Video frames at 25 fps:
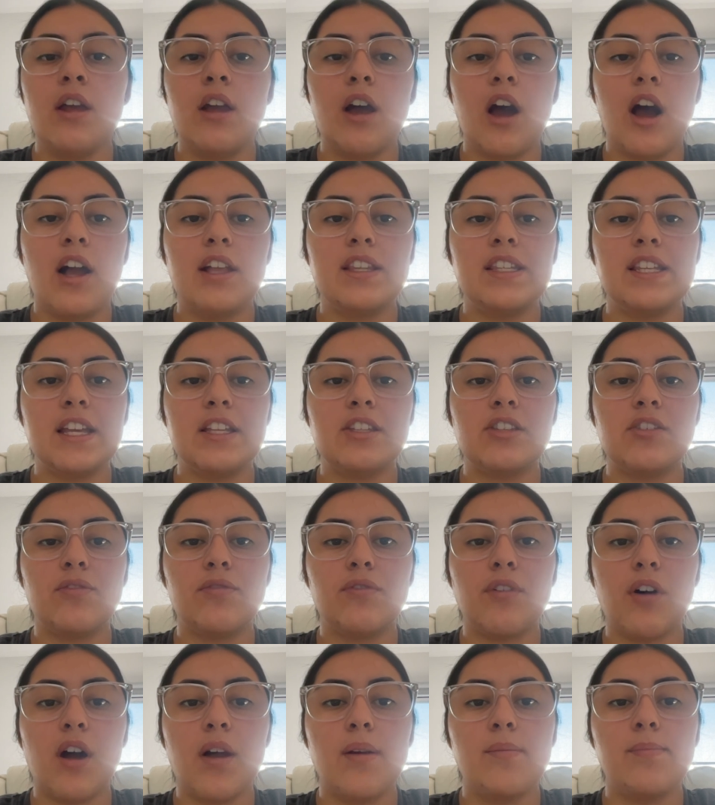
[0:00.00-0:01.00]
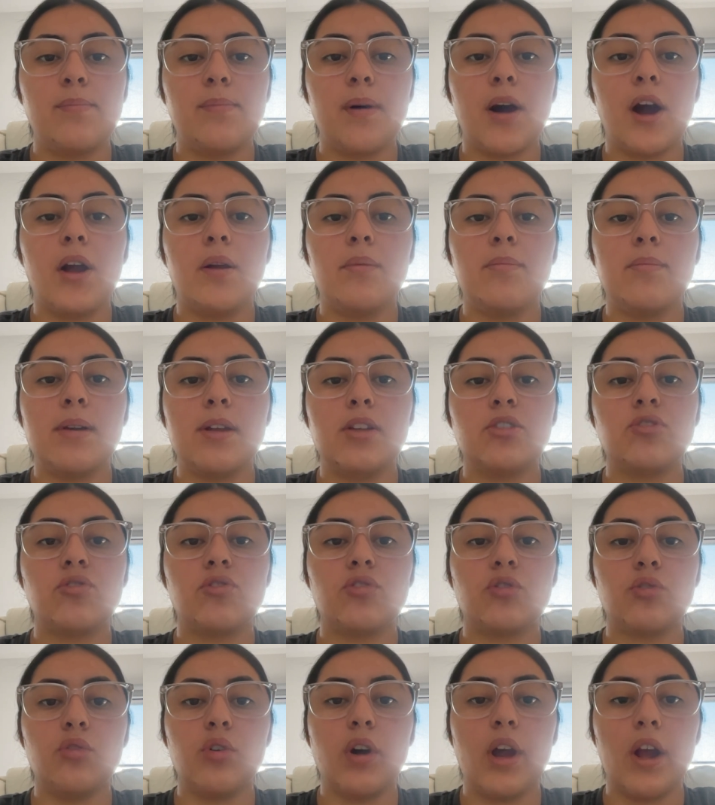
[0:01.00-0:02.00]
identify
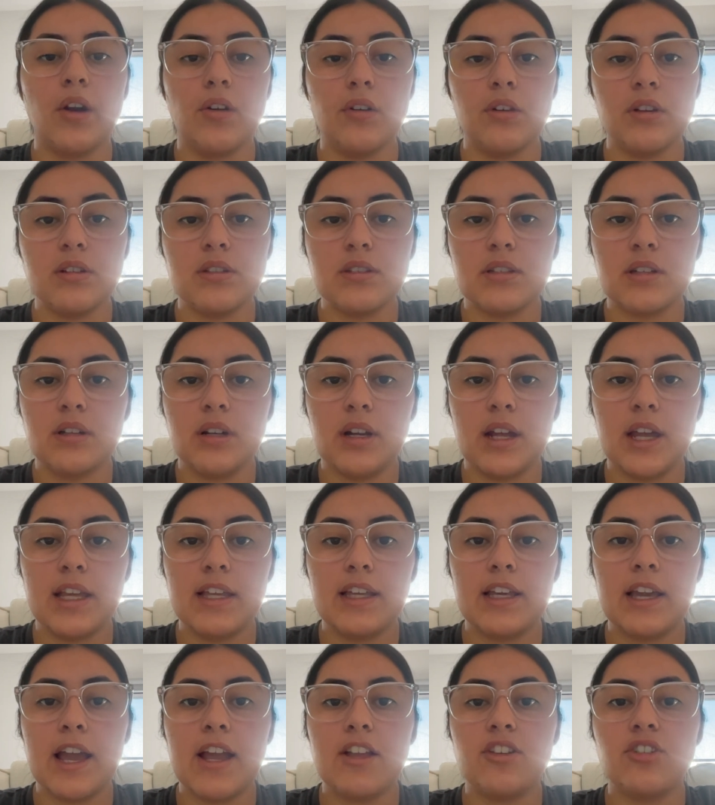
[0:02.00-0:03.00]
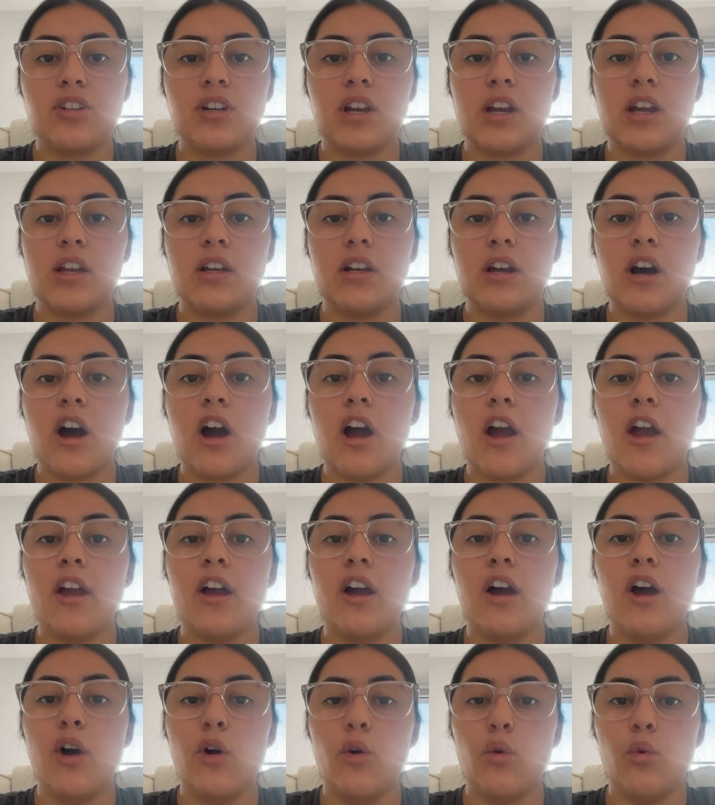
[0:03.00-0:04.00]
biometrical errors, engaging in
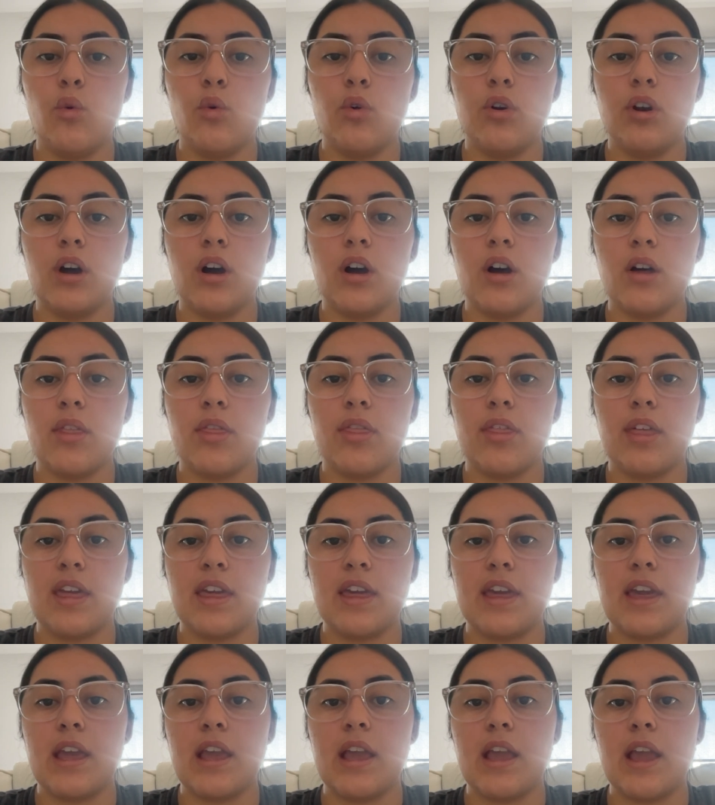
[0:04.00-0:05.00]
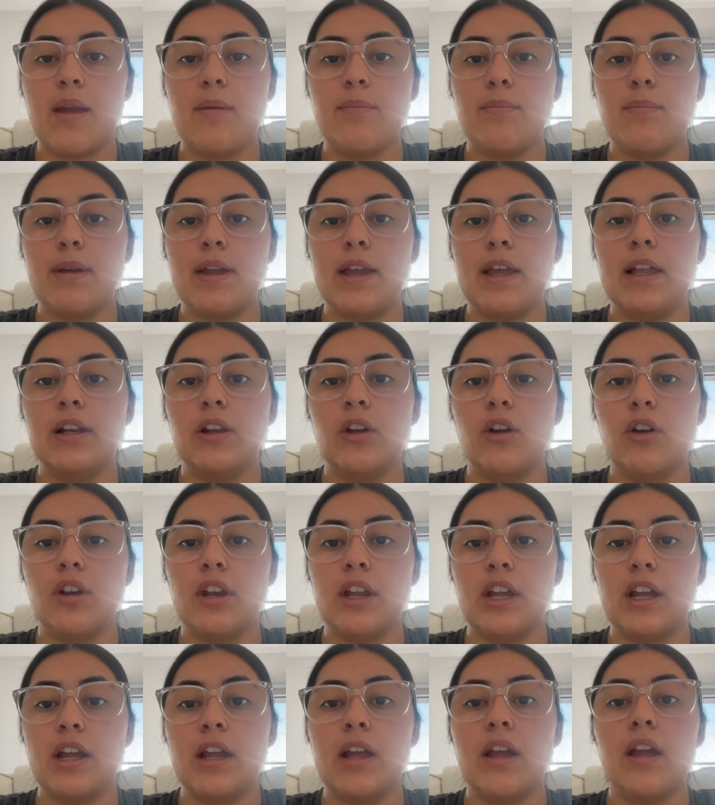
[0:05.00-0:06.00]
higher order thinking and peer
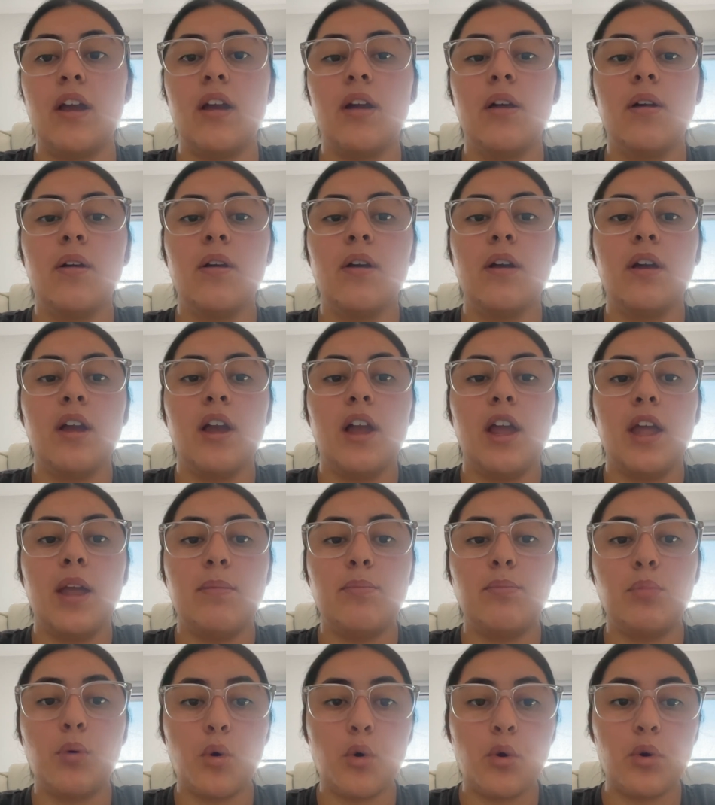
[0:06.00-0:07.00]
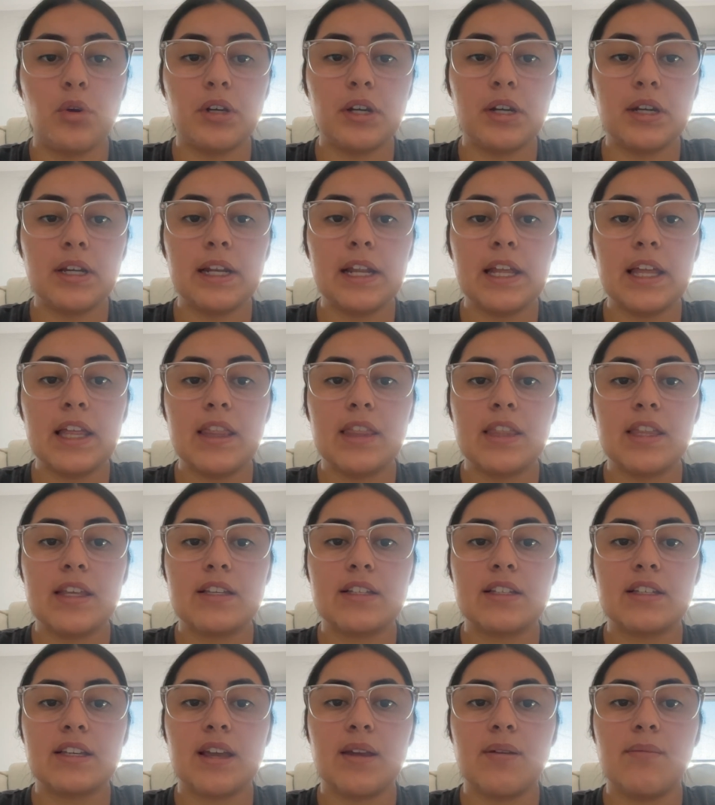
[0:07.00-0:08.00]
learning. Importantly,
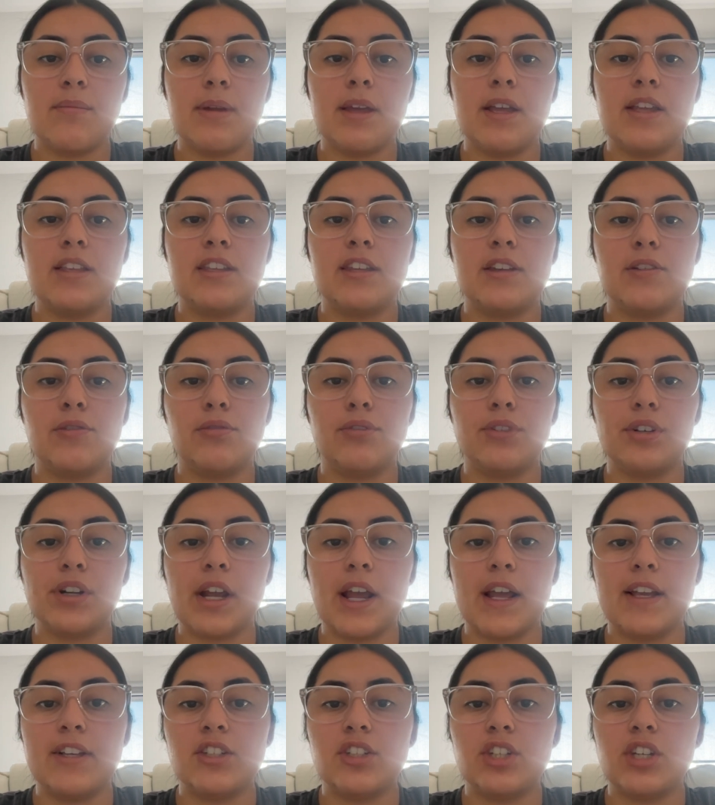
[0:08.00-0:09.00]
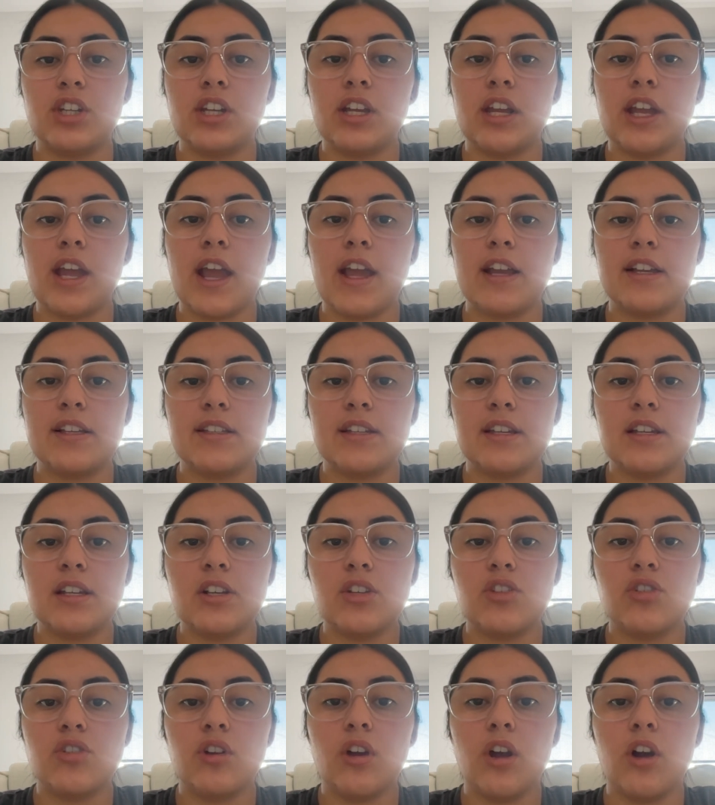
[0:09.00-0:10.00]
this can be
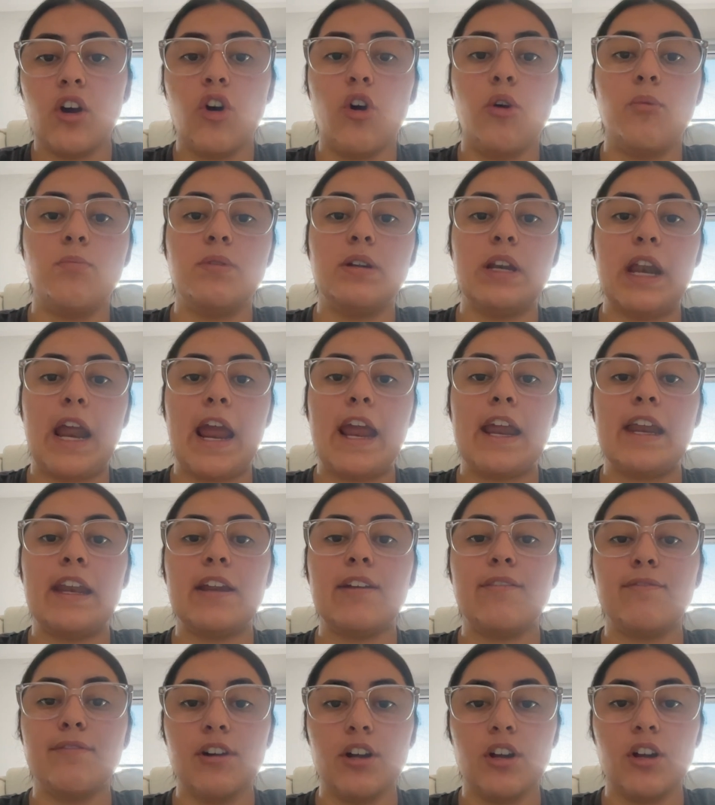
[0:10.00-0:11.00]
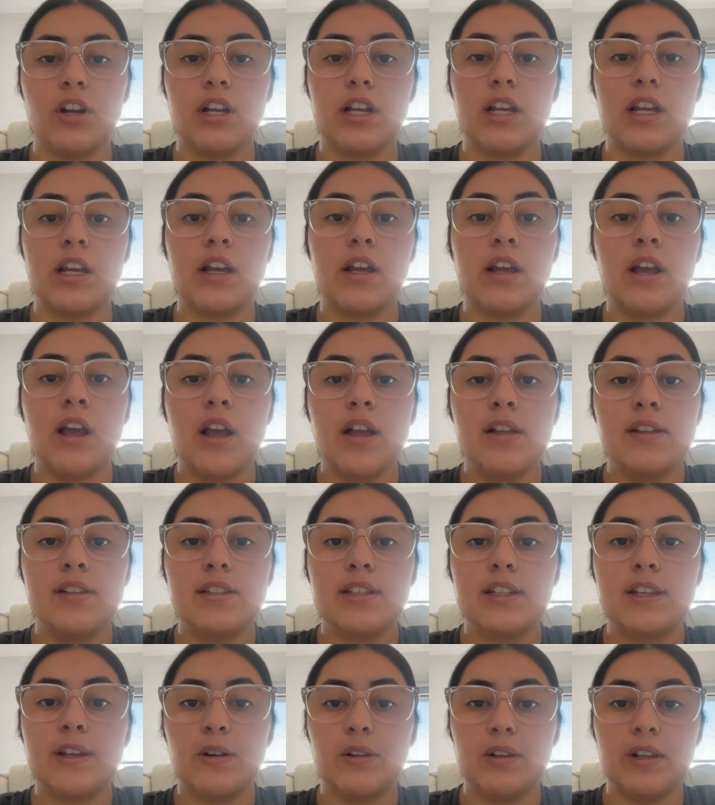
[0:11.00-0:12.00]
differentiated to accommodating varying
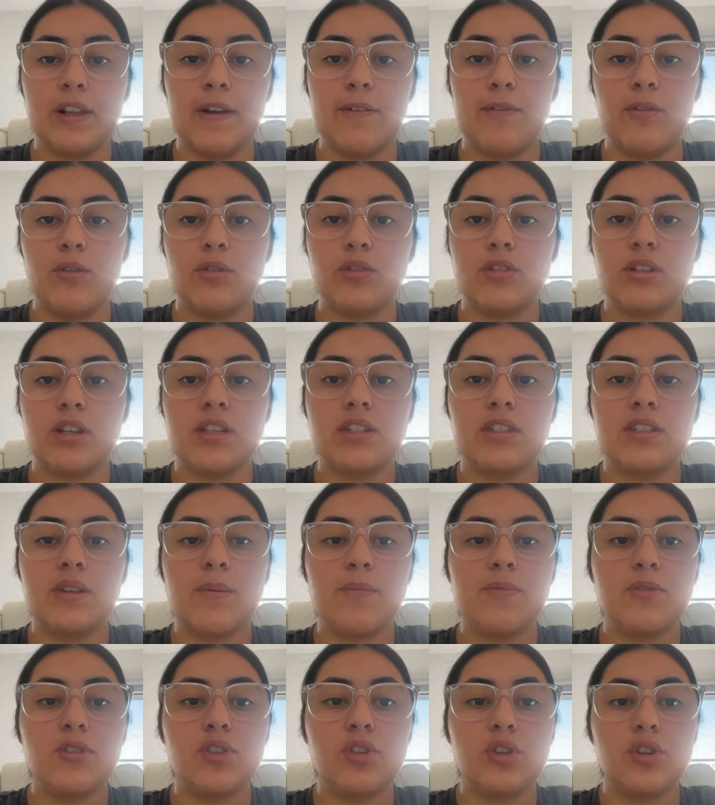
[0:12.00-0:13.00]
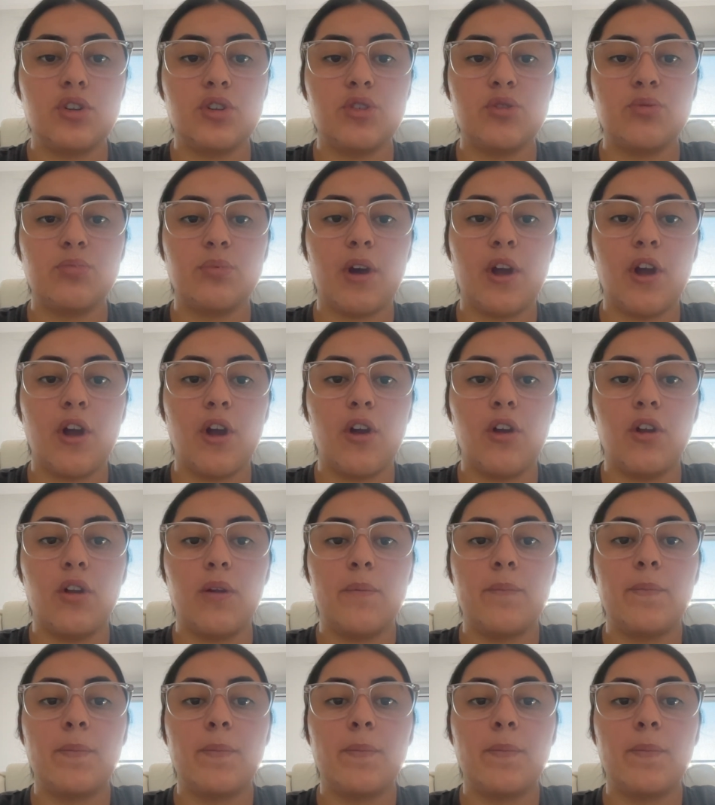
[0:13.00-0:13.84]
skill levels. Some students might